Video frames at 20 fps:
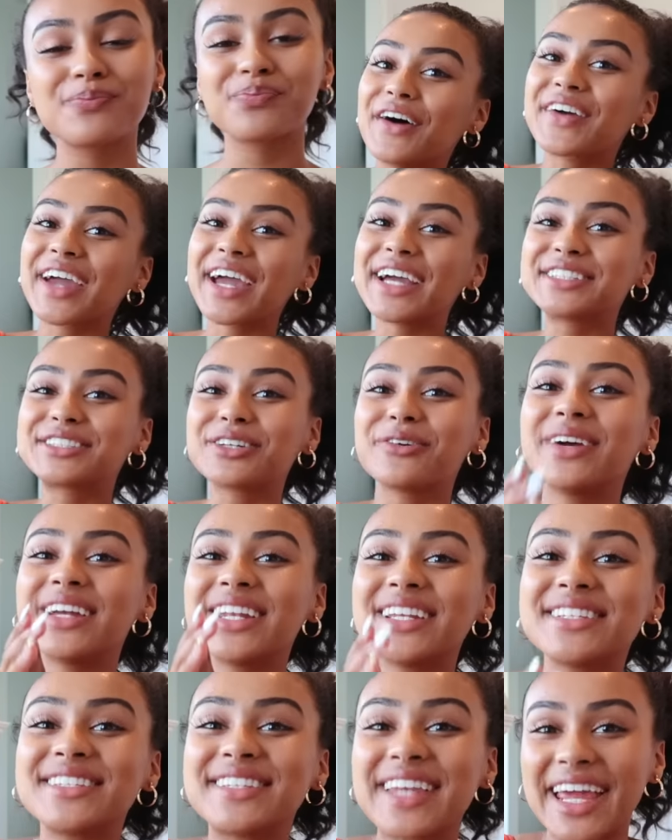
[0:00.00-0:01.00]
Okay, so
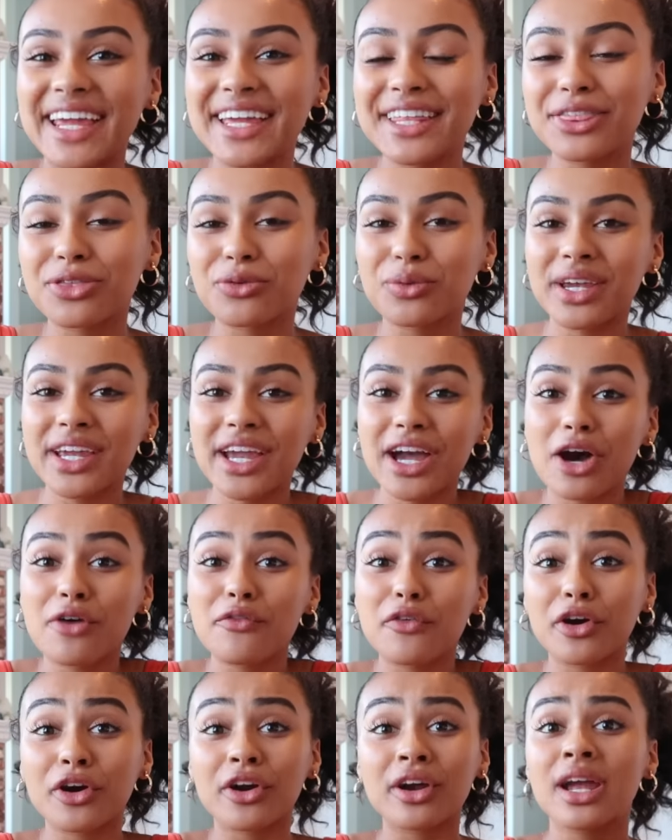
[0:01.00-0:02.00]
it is day three
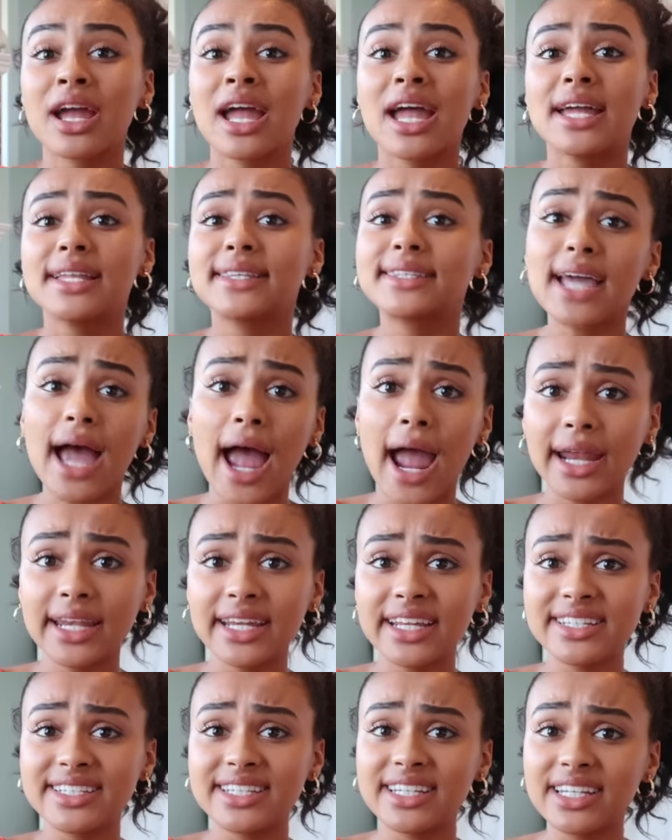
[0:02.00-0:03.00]
of our
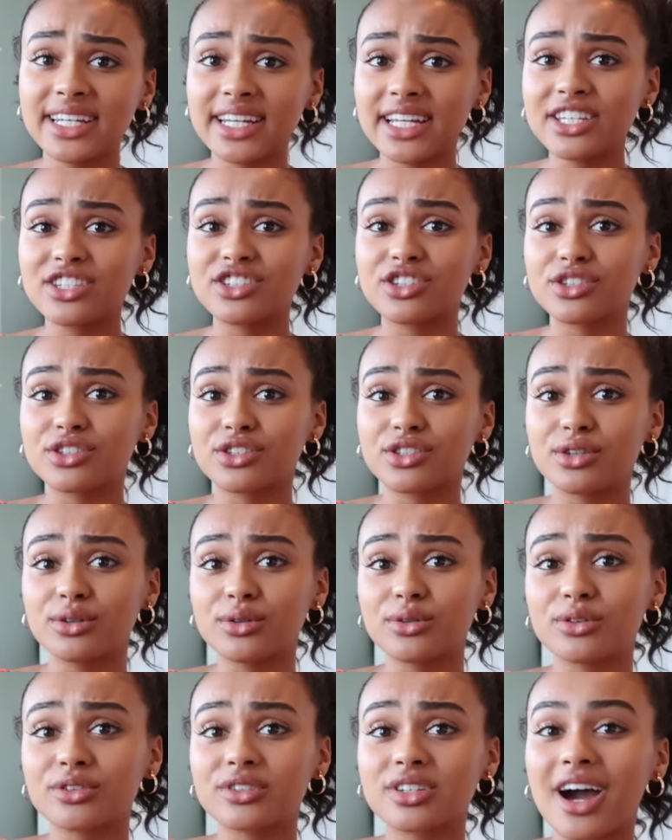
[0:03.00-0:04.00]
tiny, teeny,
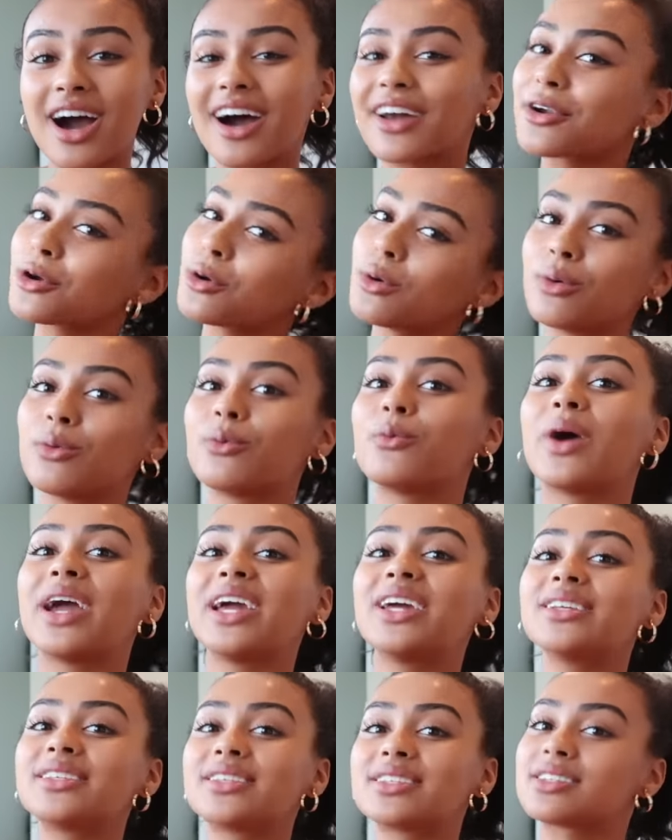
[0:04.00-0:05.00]
tutor Totter
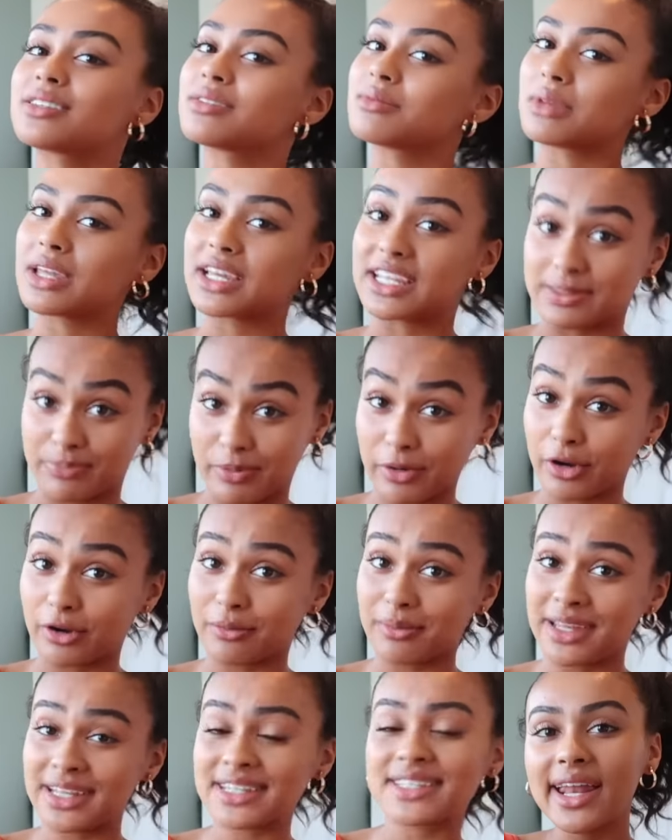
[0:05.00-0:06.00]
waist
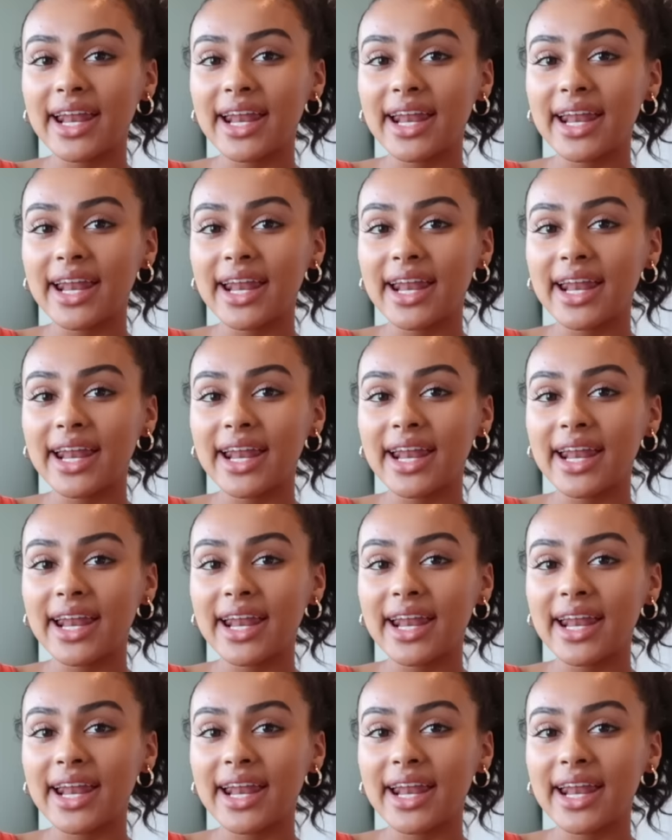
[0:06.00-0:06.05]
experiment.